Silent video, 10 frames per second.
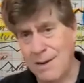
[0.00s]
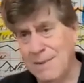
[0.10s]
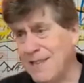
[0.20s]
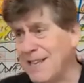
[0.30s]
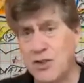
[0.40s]
I
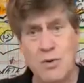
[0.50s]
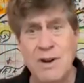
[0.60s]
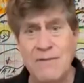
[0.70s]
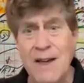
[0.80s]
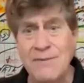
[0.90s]
mean, that's
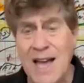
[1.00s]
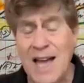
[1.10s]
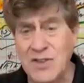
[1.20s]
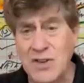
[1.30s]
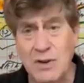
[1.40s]

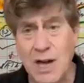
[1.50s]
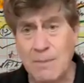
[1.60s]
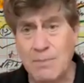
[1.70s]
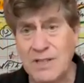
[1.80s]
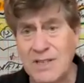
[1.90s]
$25,000 you got
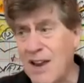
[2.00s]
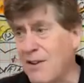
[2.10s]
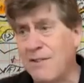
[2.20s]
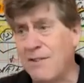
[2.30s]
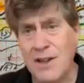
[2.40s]
to put
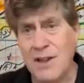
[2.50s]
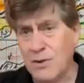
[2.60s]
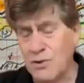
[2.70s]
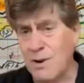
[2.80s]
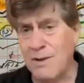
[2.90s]
down, and
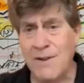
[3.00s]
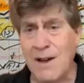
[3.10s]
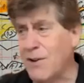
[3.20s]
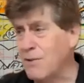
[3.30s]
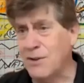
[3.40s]
another
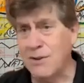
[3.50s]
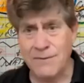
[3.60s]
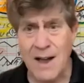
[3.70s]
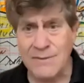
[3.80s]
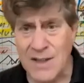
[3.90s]
$2,500 to
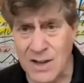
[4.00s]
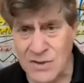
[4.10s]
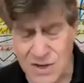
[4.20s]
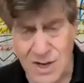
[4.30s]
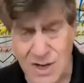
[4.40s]

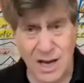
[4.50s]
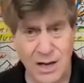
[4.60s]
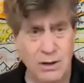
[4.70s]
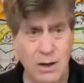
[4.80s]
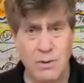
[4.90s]
$5,000
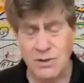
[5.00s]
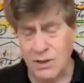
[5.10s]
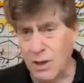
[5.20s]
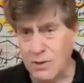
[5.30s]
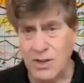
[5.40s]
in
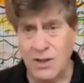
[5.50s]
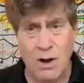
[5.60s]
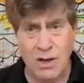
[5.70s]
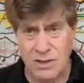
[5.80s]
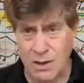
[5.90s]
closing
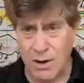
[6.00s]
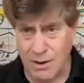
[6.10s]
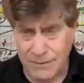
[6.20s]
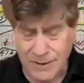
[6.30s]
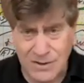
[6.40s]
costs,
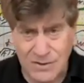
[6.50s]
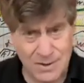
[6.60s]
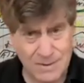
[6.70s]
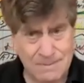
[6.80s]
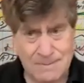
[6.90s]
lawyer
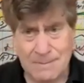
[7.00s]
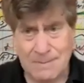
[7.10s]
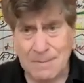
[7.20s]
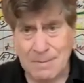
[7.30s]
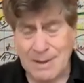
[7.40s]
fees,
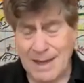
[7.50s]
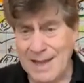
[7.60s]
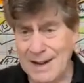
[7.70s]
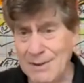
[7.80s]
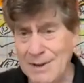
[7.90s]
and